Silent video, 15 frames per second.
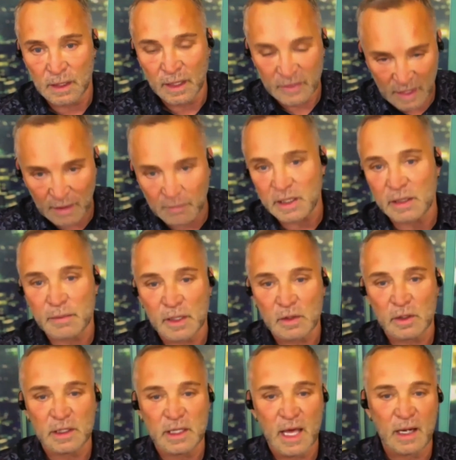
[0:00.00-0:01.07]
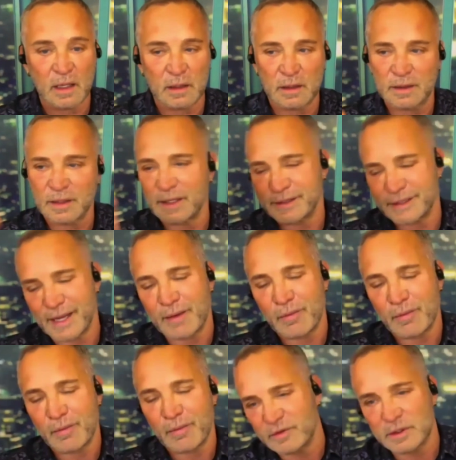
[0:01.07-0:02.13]
And then I'm thinking about going to Canada." Like, "Yeah,
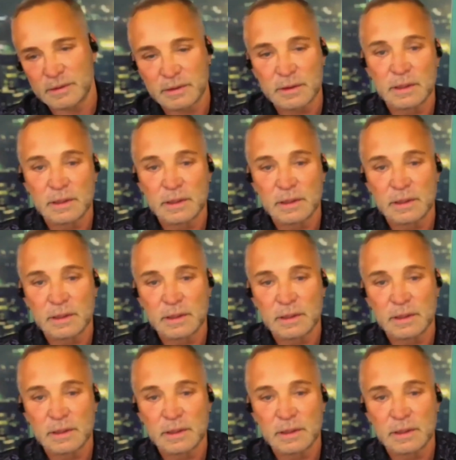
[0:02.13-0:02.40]
whatever."